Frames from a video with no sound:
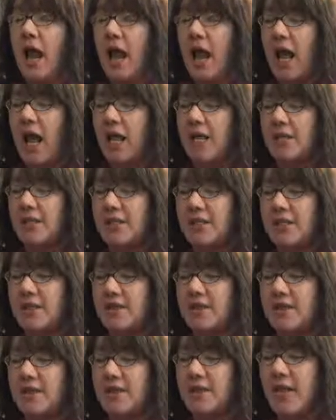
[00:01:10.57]
And
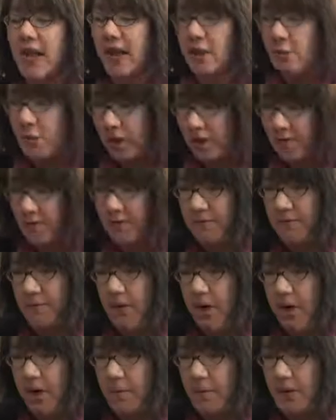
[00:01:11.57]
they went
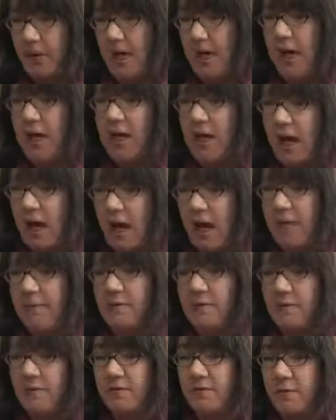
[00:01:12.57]
from an
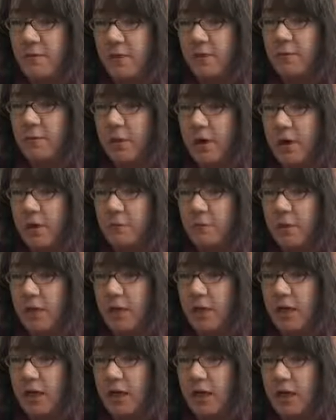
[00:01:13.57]
F the first marking
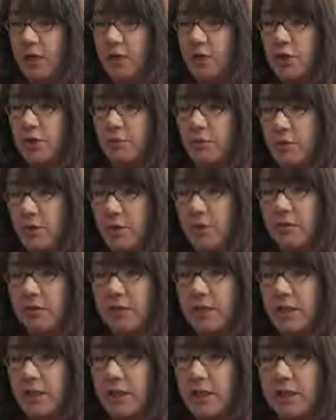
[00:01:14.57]
period to
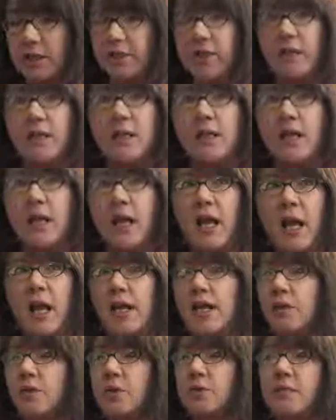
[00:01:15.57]
both received, I think,
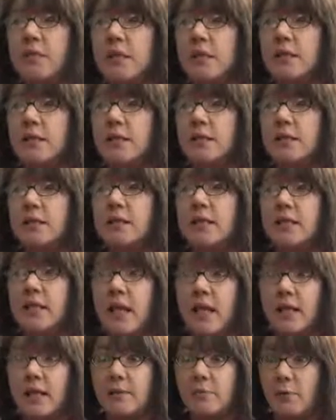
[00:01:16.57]
A's or B's the
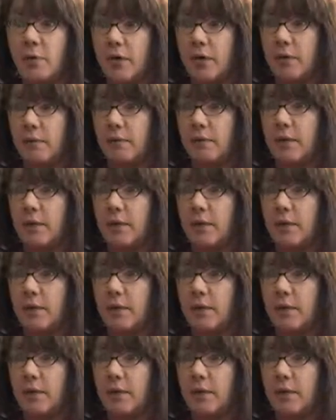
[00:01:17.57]
second marking